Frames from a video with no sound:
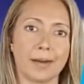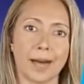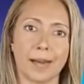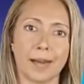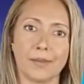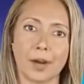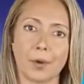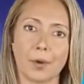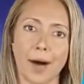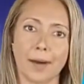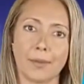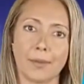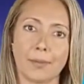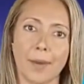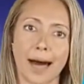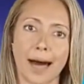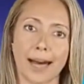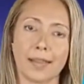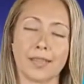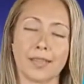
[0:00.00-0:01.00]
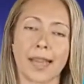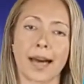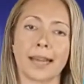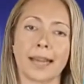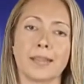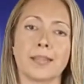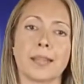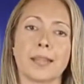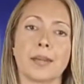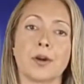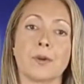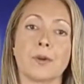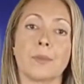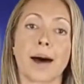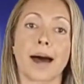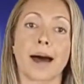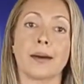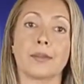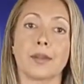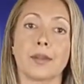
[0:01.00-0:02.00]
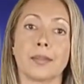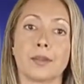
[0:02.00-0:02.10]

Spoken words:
if you have a bad taste in your mouth,